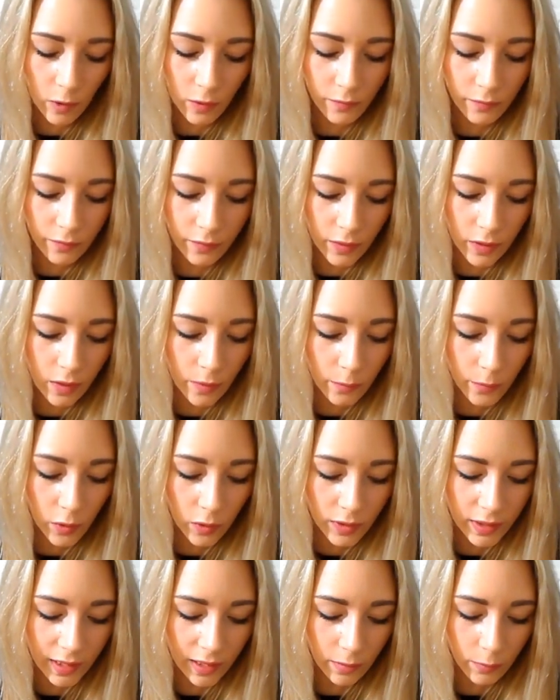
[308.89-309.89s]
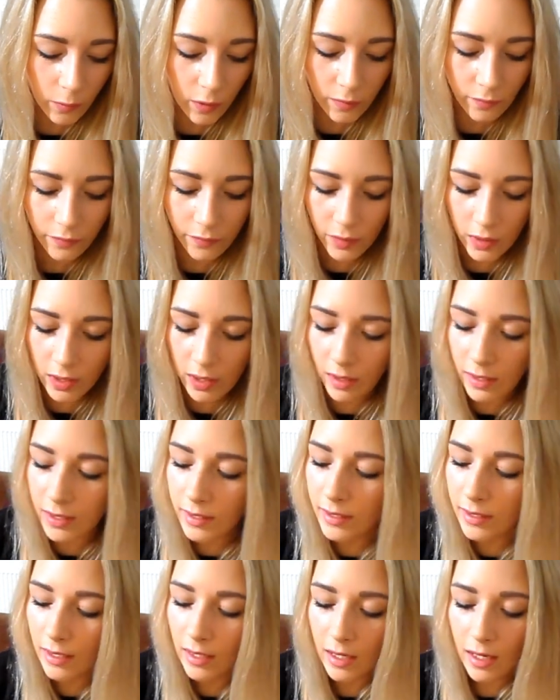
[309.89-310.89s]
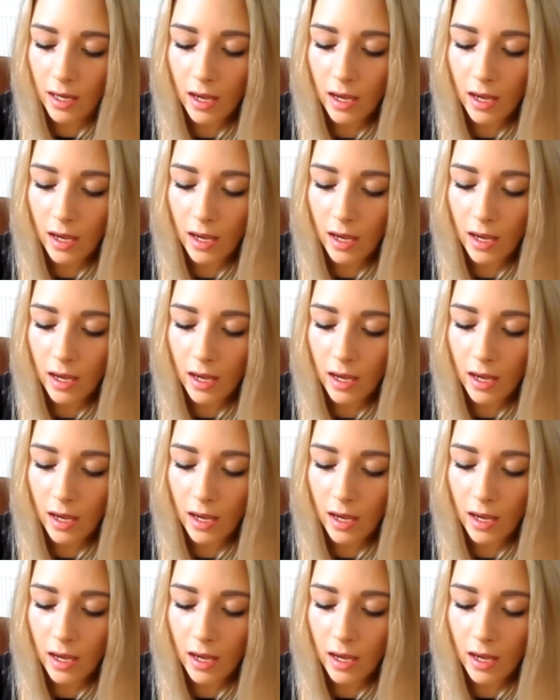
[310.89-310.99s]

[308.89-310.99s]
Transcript: one for morning and one for night.